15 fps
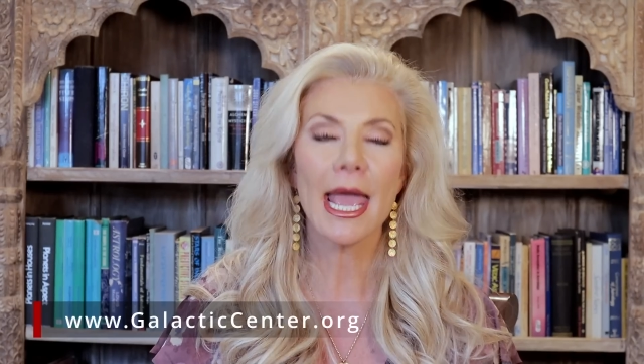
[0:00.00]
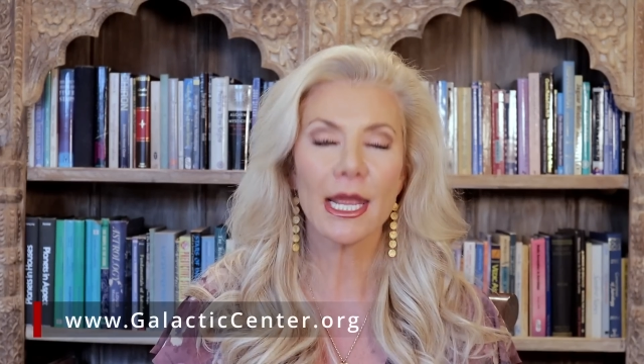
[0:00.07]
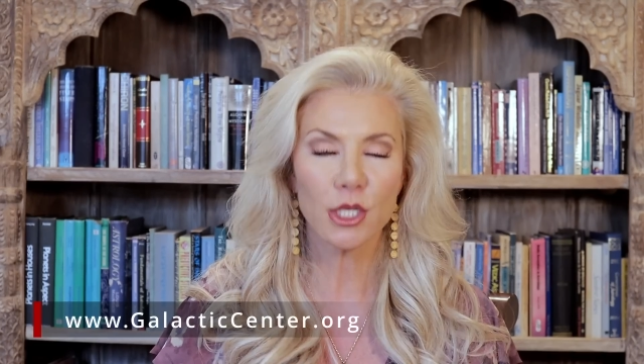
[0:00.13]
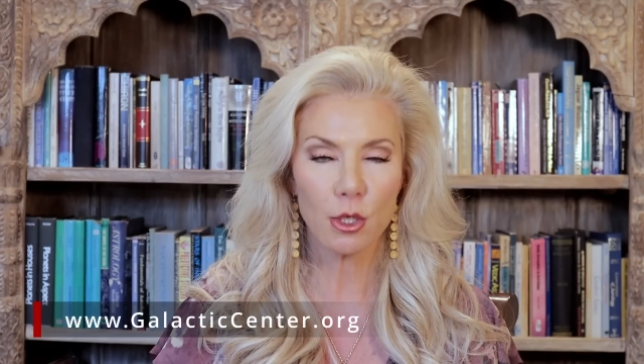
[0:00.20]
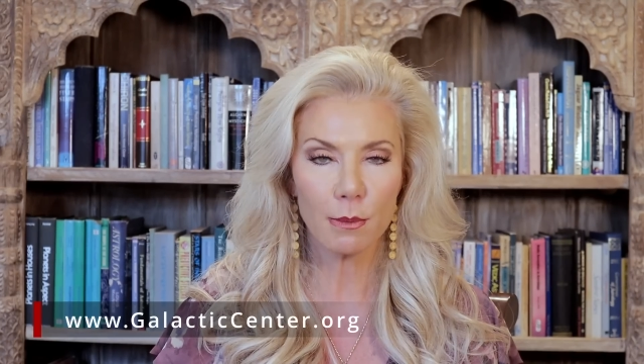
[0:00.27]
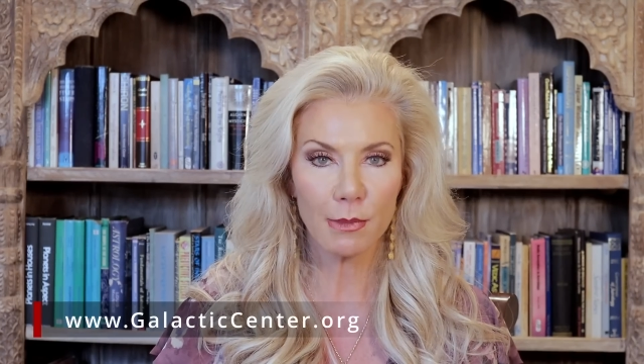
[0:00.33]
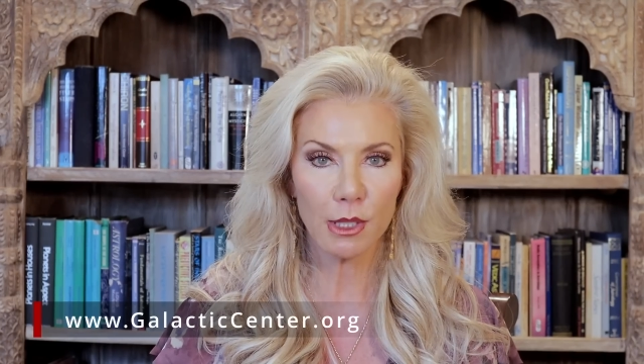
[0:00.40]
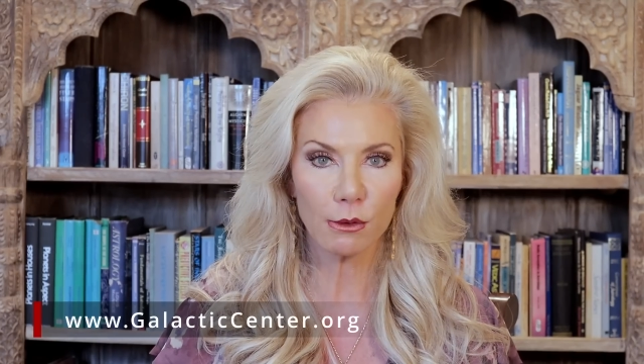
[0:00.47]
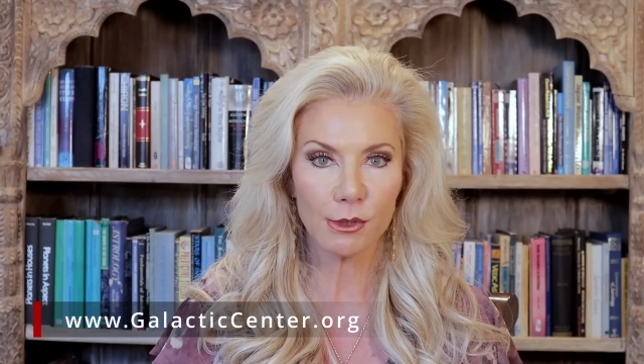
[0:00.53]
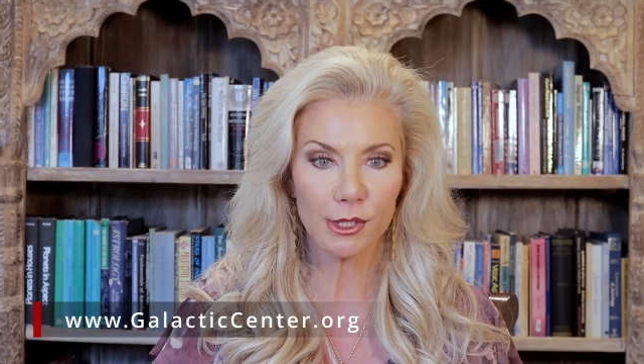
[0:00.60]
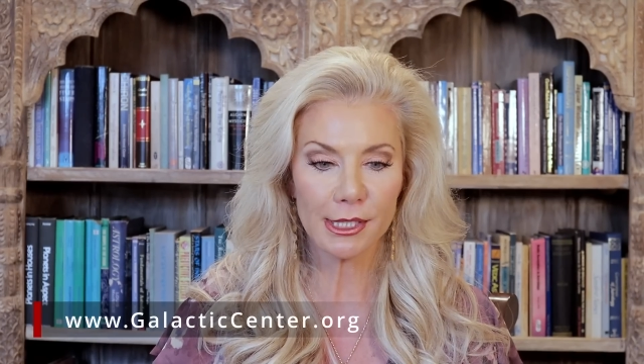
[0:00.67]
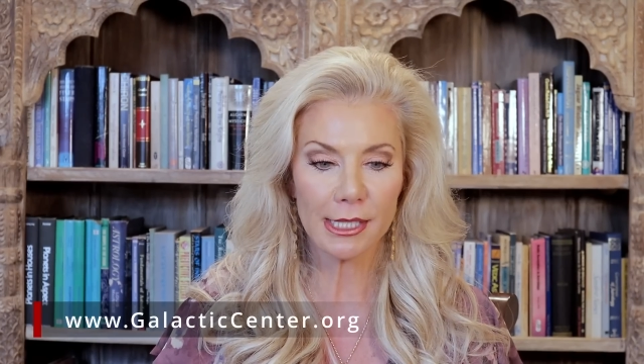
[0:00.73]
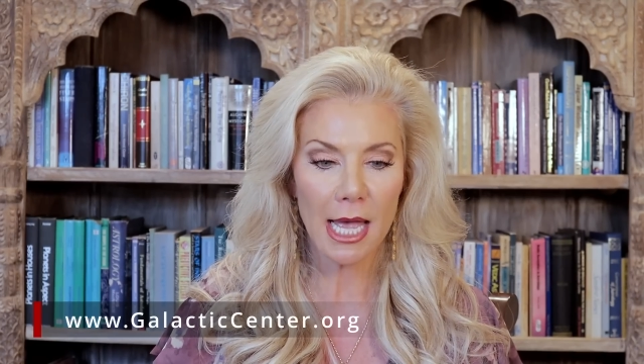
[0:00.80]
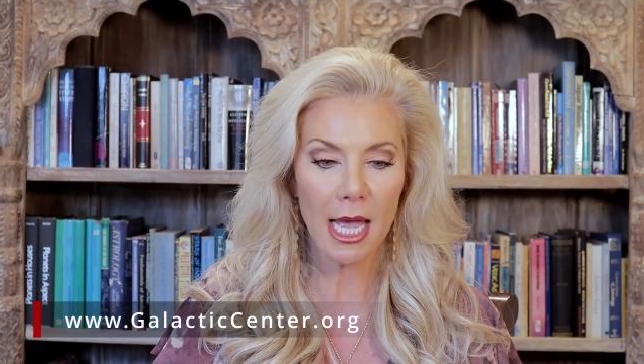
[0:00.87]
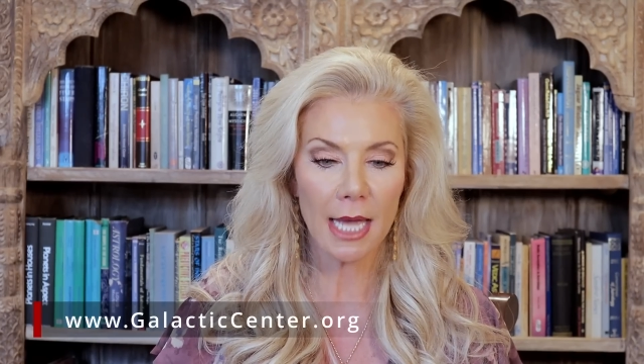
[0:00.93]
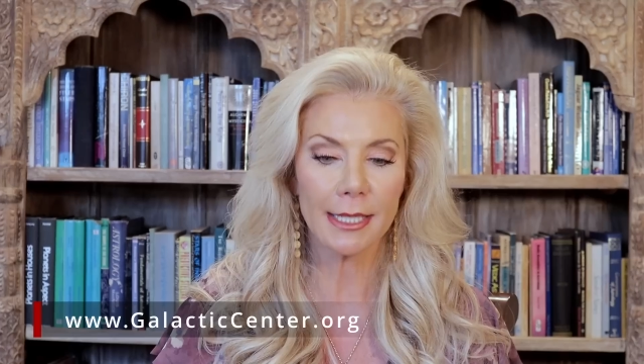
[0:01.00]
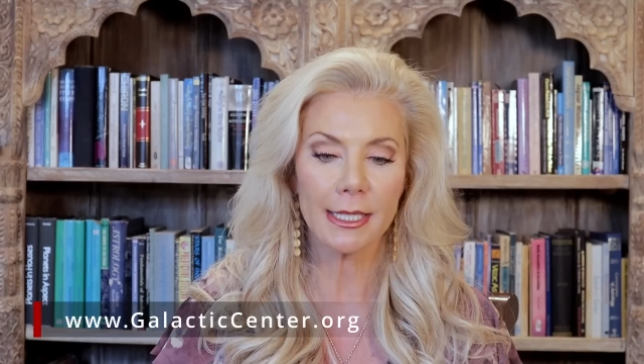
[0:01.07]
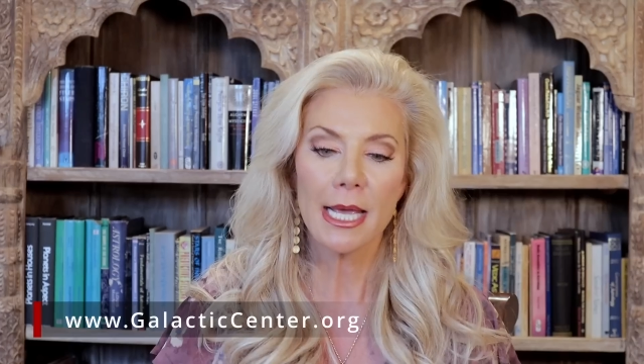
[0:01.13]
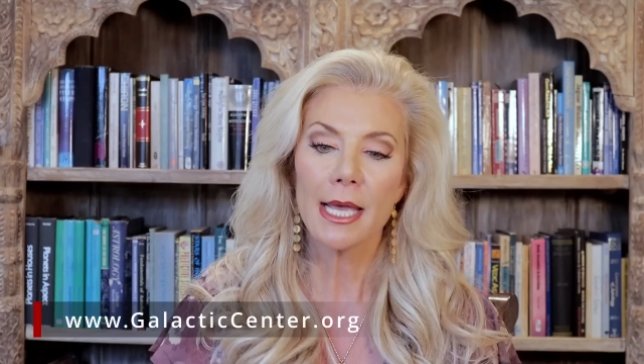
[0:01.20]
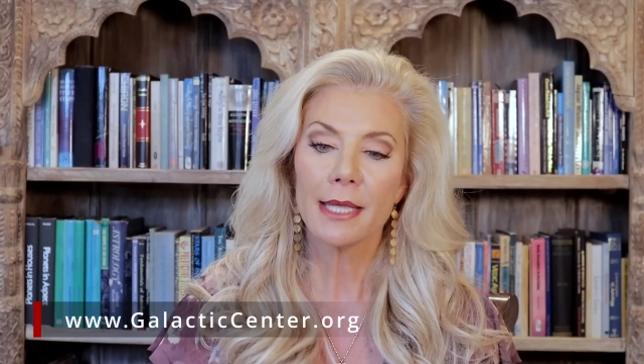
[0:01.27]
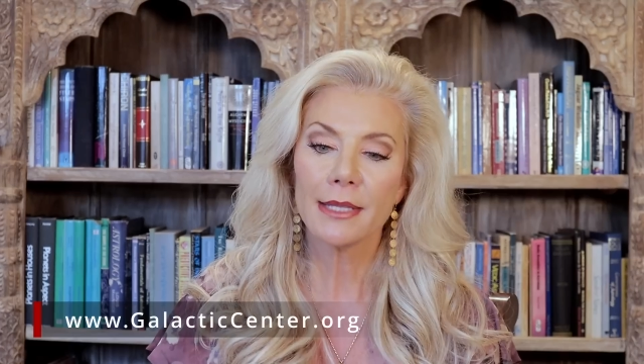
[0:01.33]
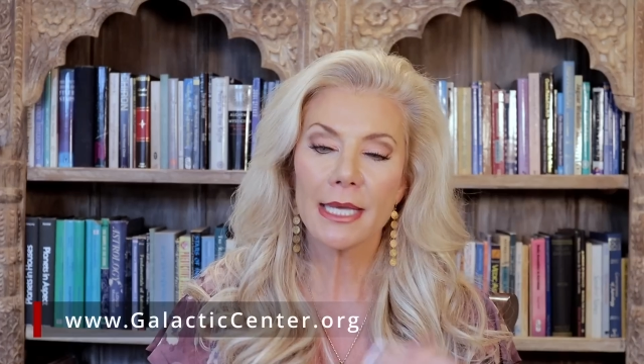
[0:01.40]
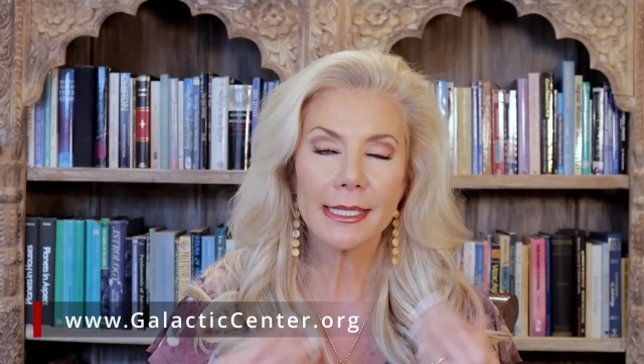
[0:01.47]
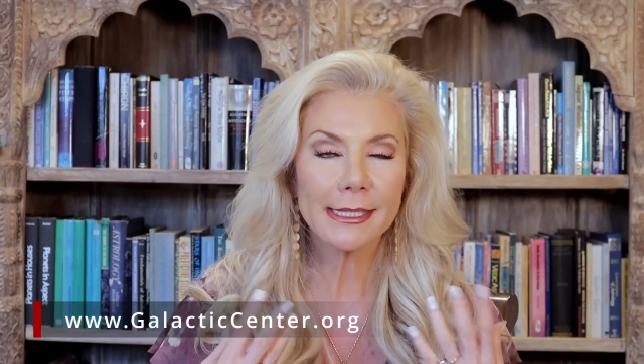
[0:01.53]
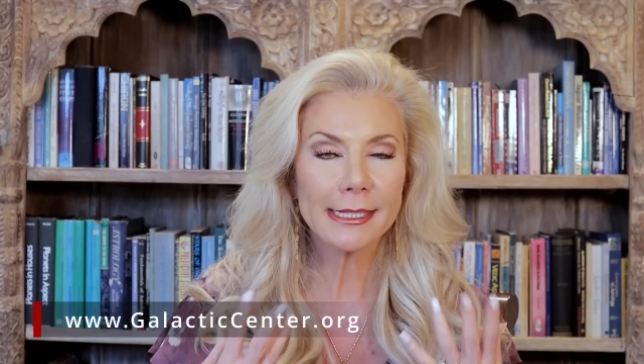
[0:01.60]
and your moon sign. The